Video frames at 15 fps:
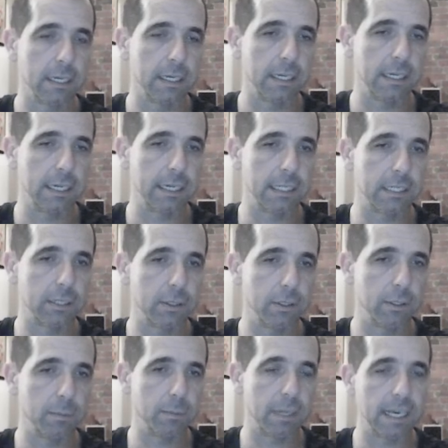is
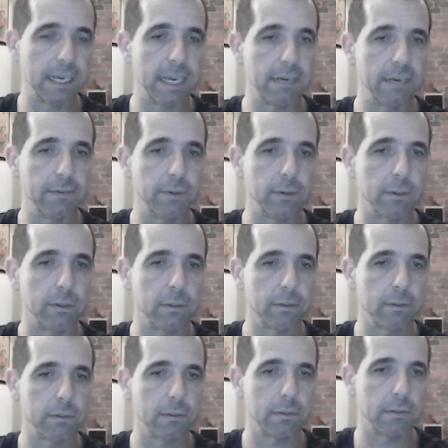to play a4,
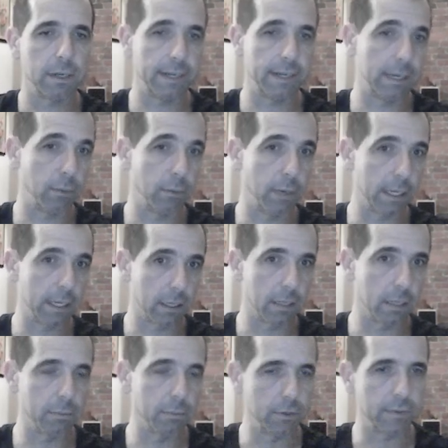and now white
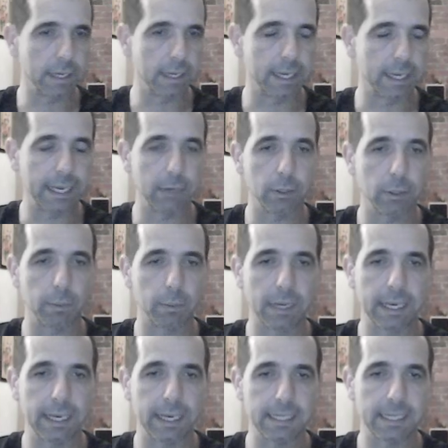can't move their king, or the black
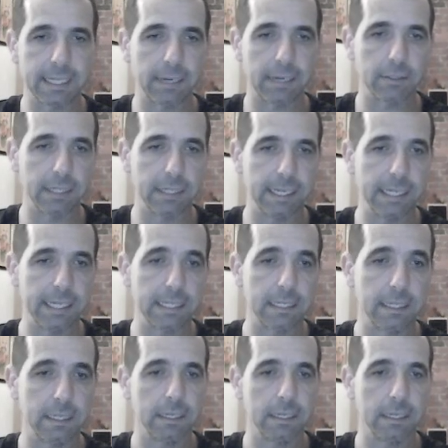king's out, and it is